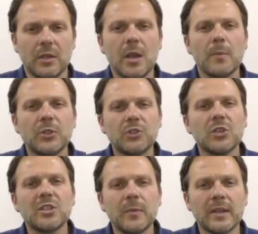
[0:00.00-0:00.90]
But
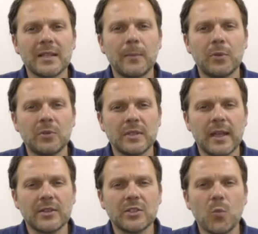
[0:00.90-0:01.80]
just some examples
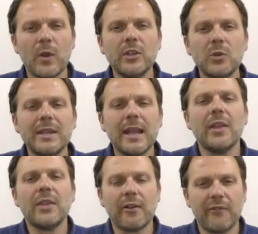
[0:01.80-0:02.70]
there. So when you
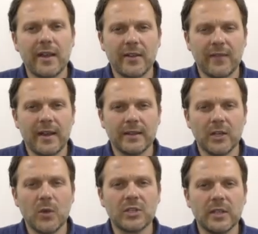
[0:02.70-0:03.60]
get that fact-finding
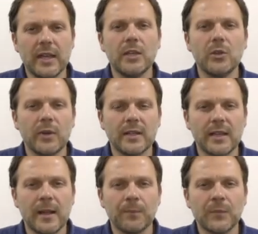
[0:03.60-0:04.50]
question in your
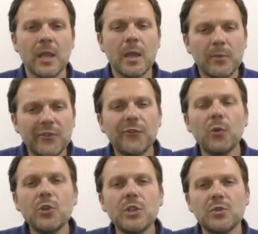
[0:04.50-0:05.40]
exam,
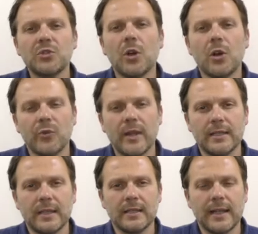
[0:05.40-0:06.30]
before you start
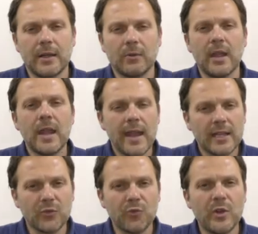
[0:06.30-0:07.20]
writing down,
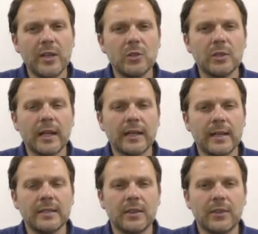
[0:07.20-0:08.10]
it's a really good
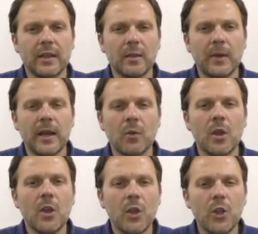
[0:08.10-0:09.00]
idea to think about
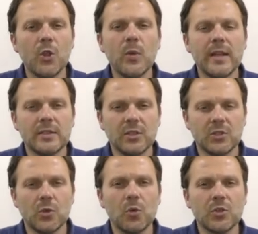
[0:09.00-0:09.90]
who is the
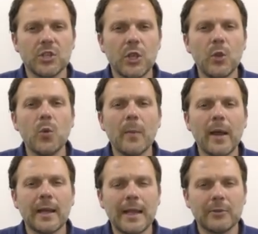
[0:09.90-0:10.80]
source, who am
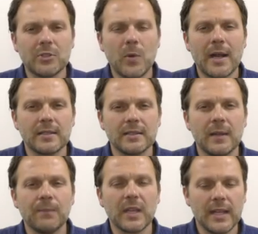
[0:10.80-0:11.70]
I allowed to ask?
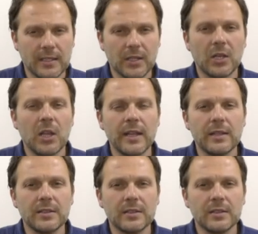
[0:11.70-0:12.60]
Is it the
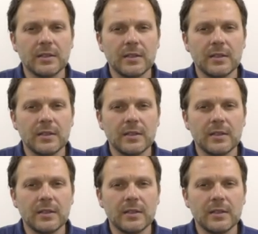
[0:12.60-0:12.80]
clients?